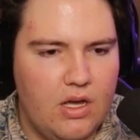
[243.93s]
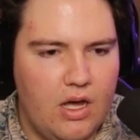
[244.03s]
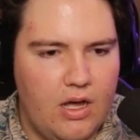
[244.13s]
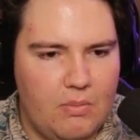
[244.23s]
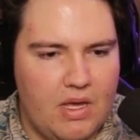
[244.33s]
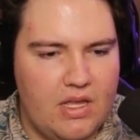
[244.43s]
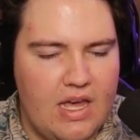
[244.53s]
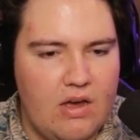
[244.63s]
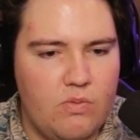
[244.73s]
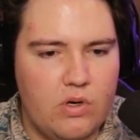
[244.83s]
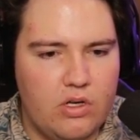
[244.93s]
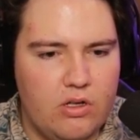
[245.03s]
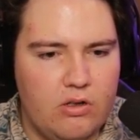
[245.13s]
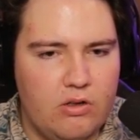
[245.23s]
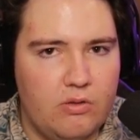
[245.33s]
and that
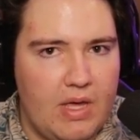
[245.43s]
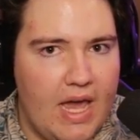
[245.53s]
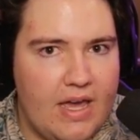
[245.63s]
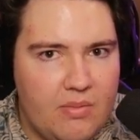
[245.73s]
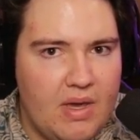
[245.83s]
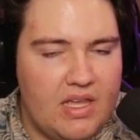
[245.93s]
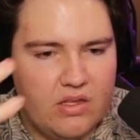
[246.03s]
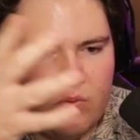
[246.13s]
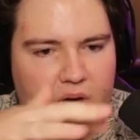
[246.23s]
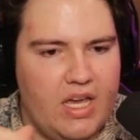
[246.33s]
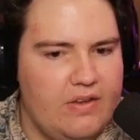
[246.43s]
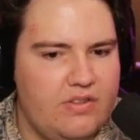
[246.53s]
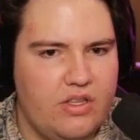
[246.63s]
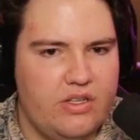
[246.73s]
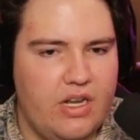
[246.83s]
will animate the
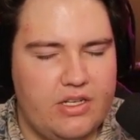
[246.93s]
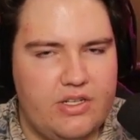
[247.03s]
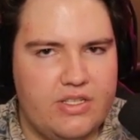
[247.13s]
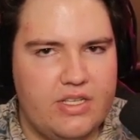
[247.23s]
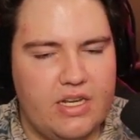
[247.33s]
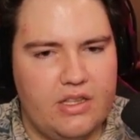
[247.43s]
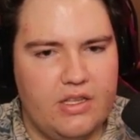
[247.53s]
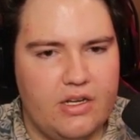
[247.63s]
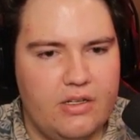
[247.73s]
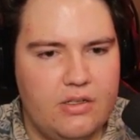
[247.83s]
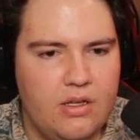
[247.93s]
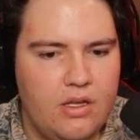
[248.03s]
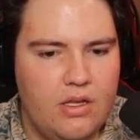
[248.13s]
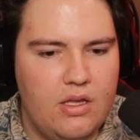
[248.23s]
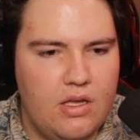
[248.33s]
waves so they're not just sitting there.
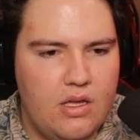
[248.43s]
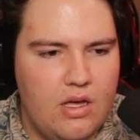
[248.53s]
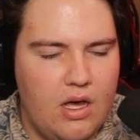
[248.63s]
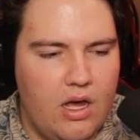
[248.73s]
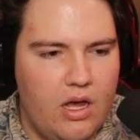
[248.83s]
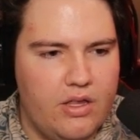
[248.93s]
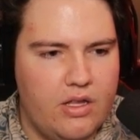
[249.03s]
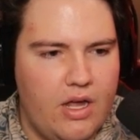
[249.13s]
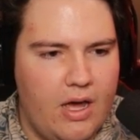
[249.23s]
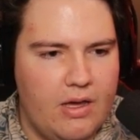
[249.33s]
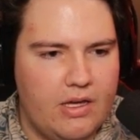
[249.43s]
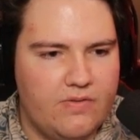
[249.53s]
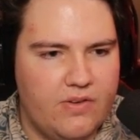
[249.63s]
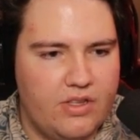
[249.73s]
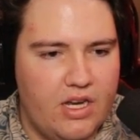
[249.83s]
Then I
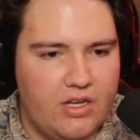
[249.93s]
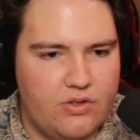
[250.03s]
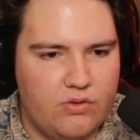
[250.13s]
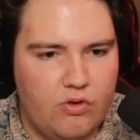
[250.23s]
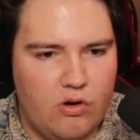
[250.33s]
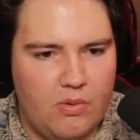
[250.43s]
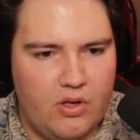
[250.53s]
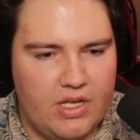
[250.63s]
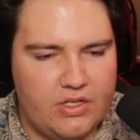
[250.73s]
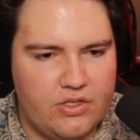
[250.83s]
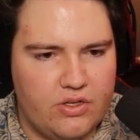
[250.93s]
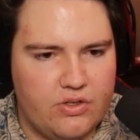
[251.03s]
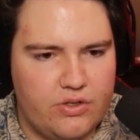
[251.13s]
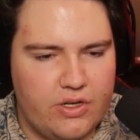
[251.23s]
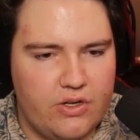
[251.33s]
convert that into a normal, and that just
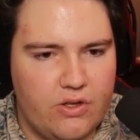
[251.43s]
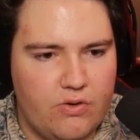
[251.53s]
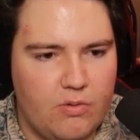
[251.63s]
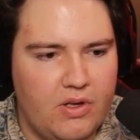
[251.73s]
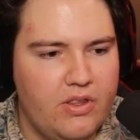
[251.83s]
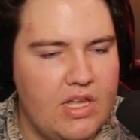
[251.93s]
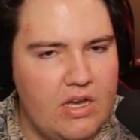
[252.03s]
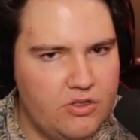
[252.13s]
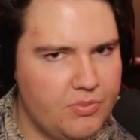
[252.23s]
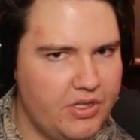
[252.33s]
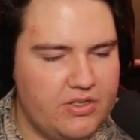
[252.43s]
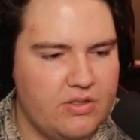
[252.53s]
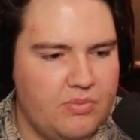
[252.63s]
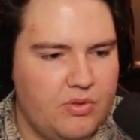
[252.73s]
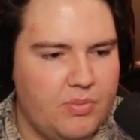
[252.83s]
goes straight into the normal. That was a pretty
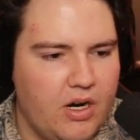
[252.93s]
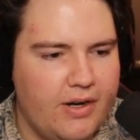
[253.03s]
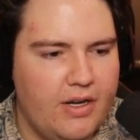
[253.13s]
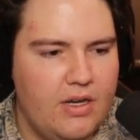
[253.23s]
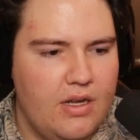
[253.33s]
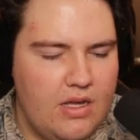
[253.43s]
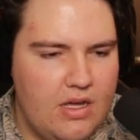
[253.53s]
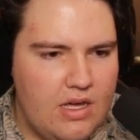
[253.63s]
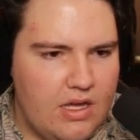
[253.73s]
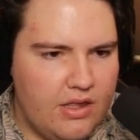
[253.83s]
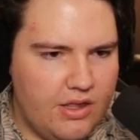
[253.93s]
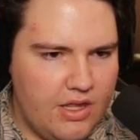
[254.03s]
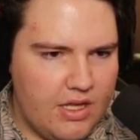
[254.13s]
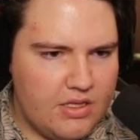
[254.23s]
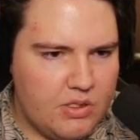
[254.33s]
simple part.
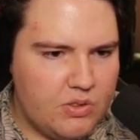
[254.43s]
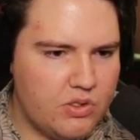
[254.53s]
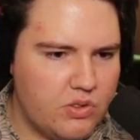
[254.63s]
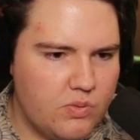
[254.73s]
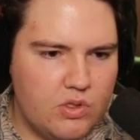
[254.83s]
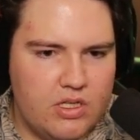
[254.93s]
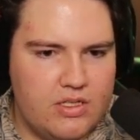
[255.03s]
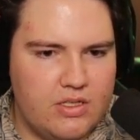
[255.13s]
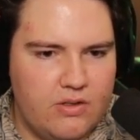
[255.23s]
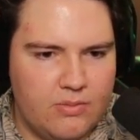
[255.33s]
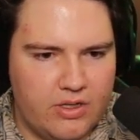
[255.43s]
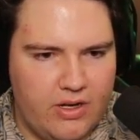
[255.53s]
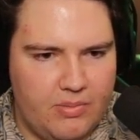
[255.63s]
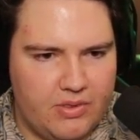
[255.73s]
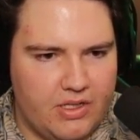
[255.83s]
This was a little more
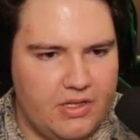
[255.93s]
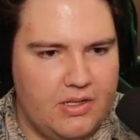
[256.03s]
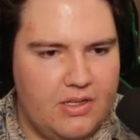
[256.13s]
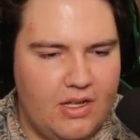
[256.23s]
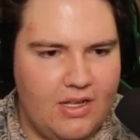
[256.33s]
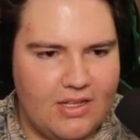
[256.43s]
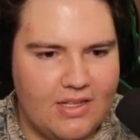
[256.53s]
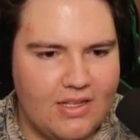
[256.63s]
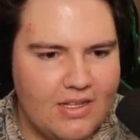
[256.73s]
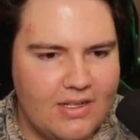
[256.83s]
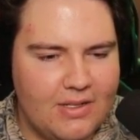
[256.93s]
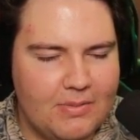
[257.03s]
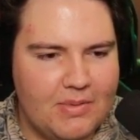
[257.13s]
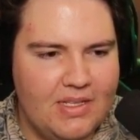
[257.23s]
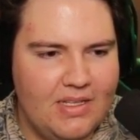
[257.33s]
complicated. I